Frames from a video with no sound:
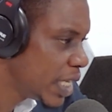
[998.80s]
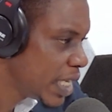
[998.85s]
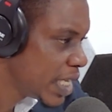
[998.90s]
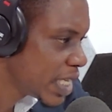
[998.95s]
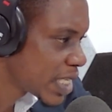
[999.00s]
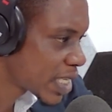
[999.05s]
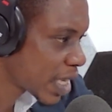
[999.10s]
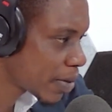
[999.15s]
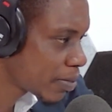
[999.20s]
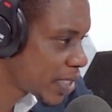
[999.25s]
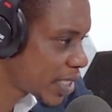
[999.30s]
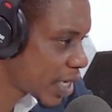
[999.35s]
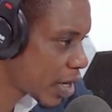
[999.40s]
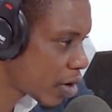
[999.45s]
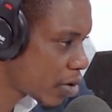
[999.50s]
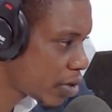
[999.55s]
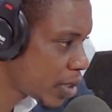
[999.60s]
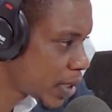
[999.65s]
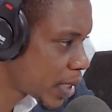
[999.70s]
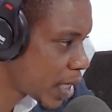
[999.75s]
some
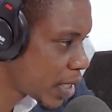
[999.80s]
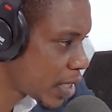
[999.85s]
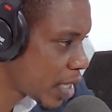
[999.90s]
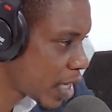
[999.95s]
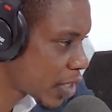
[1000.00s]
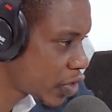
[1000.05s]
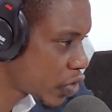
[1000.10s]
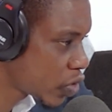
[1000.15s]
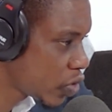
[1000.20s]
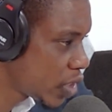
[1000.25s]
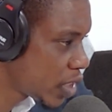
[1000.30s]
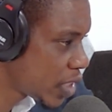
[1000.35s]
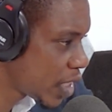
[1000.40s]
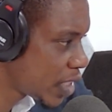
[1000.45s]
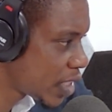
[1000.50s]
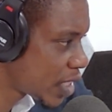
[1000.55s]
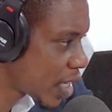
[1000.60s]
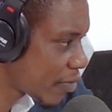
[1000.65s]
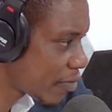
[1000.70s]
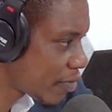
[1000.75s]
terrorists and the
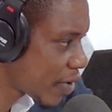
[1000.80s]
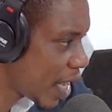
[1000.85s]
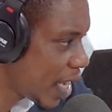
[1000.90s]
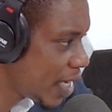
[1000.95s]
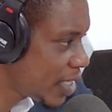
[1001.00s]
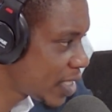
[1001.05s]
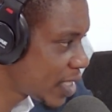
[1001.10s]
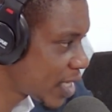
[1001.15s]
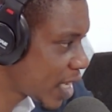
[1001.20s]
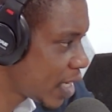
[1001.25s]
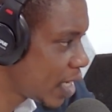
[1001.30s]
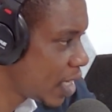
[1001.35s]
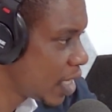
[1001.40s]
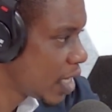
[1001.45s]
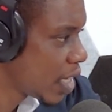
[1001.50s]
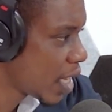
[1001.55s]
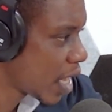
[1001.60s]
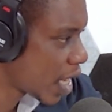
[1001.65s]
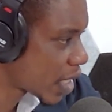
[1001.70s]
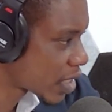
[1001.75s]
associates have entered
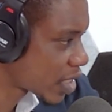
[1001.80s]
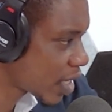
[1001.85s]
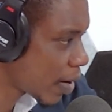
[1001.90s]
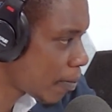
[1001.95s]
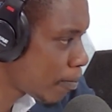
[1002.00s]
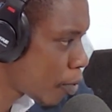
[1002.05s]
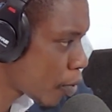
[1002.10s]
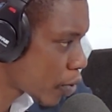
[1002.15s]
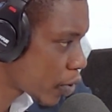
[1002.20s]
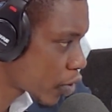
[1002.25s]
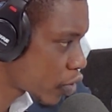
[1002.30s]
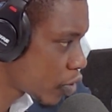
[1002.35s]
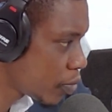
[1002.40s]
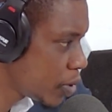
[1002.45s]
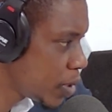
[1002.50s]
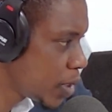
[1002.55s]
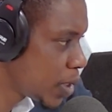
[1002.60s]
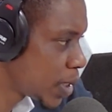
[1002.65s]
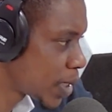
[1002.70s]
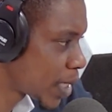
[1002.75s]
some border
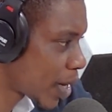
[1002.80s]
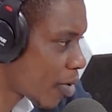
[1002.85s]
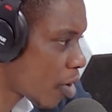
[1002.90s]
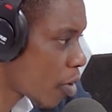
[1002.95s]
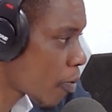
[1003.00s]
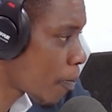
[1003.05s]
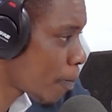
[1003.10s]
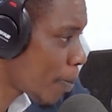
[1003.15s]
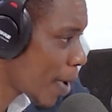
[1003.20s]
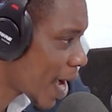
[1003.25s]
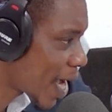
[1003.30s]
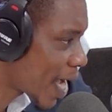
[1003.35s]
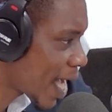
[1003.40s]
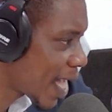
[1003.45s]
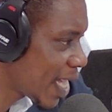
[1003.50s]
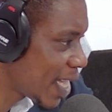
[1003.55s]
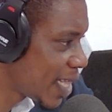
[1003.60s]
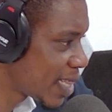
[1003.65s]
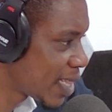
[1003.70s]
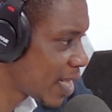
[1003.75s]
communities around
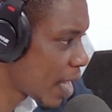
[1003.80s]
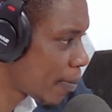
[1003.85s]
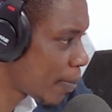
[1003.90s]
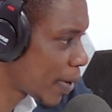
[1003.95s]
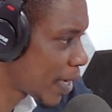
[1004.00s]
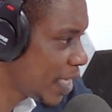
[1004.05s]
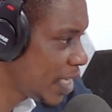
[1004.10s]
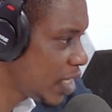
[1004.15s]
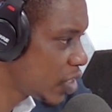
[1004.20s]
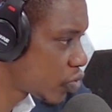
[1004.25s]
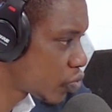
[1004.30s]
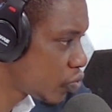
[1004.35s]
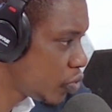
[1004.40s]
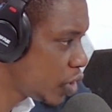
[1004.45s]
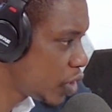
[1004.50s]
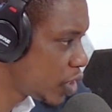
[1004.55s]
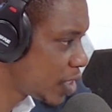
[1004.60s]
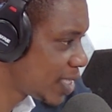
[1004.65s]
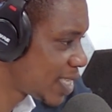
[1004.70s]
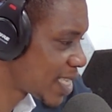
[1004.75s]
Paga in the Upper East
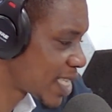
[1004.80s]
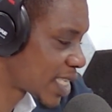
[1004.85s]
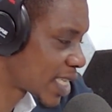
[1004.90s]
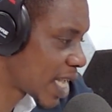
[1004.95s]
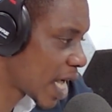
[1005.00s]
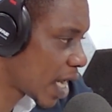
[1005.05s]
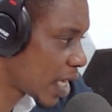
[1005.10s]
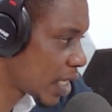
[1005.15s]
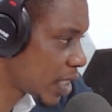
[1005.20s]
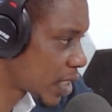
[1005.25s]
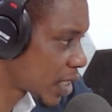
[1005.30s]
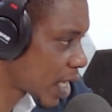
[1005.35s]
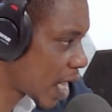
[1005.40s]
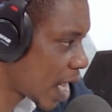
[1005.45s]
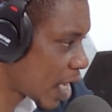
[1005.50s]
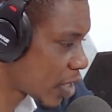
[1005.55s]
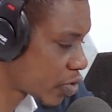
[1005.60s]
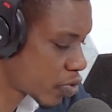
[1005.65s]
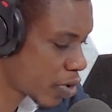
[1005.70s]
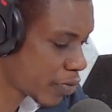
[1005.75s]
region disguised
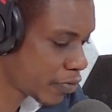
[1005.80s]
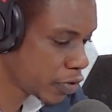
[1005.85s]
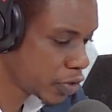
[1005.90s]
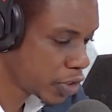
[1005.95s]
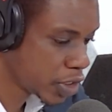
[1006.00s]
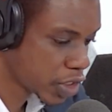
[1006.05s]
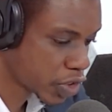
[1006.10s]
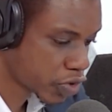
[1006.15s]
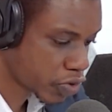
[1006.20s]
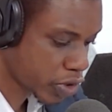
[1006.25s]
as refugees.